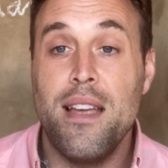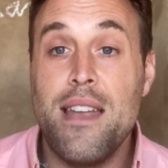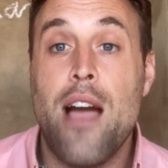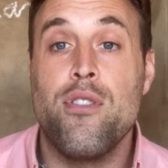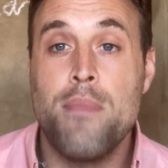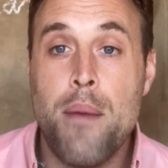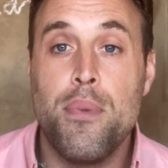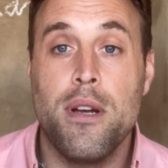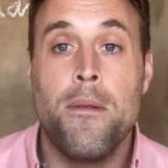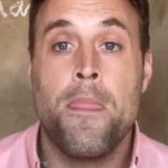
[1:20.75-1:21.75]
Now
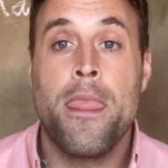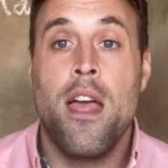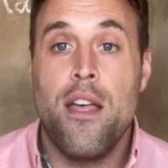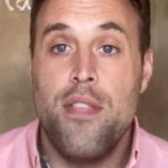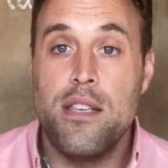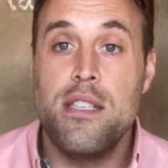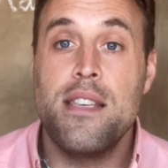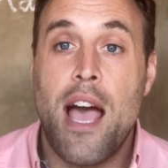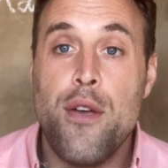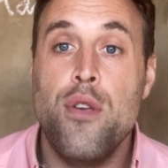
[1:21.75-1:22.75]
remember, this is
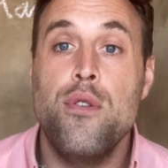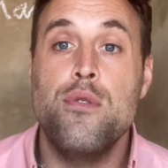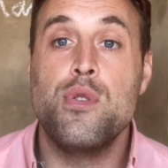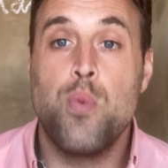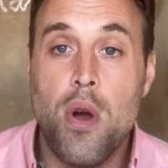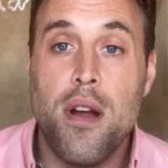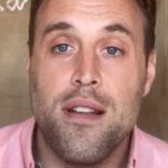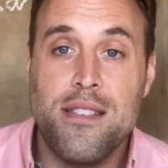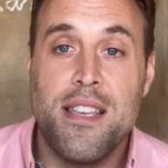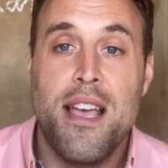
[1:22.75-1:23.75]
how you use
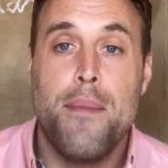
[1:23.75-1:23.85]
words,